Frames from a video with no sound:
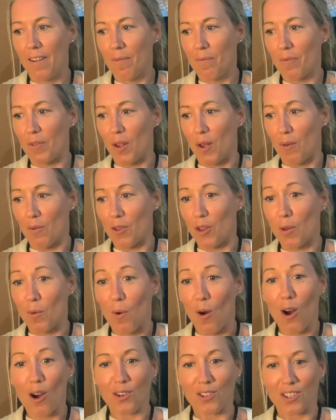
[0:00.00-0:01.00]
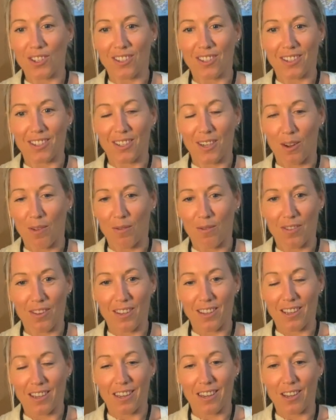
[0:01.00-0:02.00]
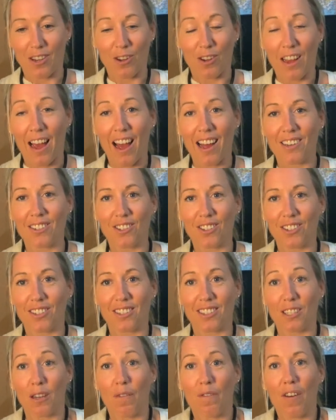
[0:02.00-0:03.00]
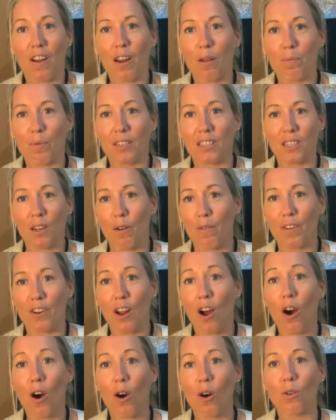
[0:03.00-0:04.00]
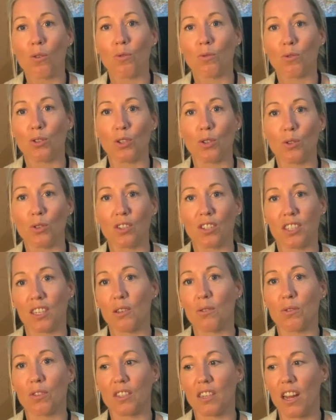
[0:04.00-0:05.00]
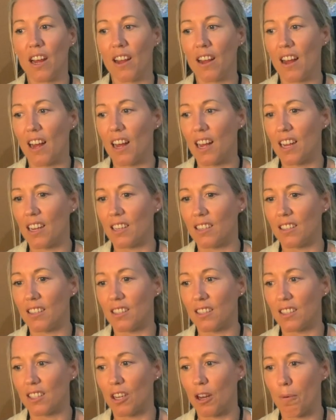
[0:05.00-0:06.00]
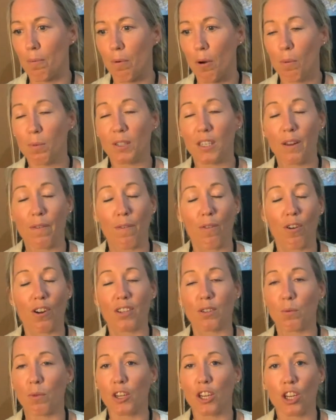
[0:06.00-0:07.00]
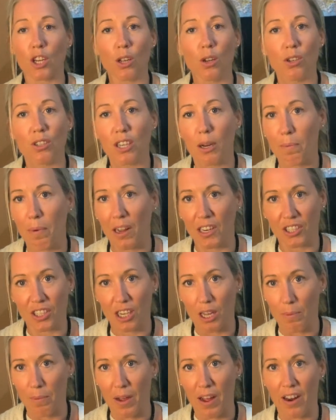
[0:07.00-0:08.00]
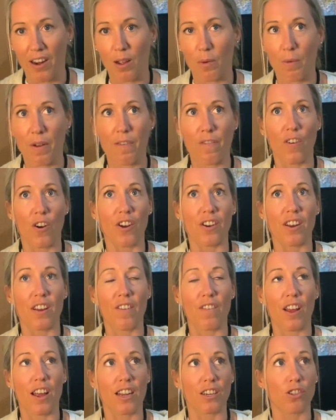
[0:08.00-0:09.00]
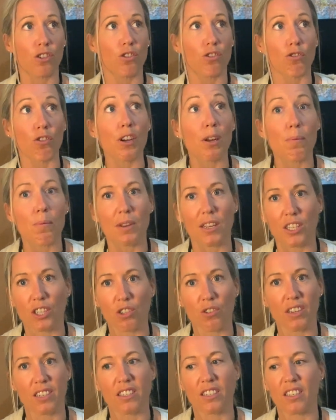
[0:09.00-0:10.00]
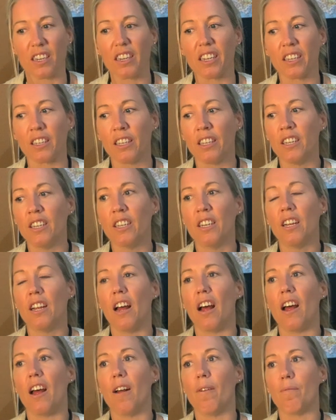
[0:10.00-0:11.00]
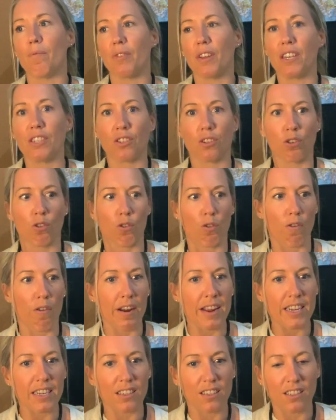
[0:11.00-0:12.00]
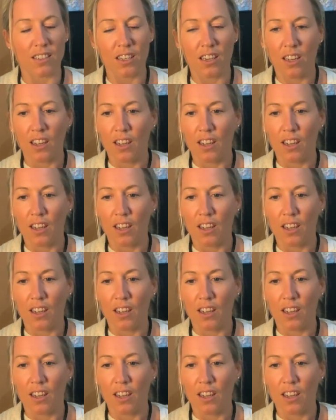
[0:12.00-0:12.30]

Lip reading: you know, you are just, you know, you can just develop yourself in a whole new skill set. And, you know, property for us, we're hugely passionate about it. We find it extremely interesting. It's a great,